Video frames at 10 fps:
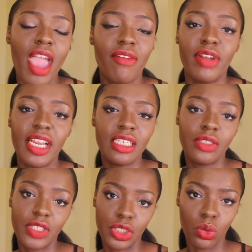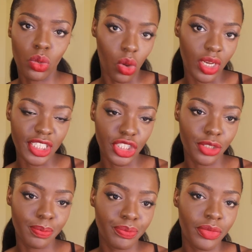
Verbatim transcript: every individual college.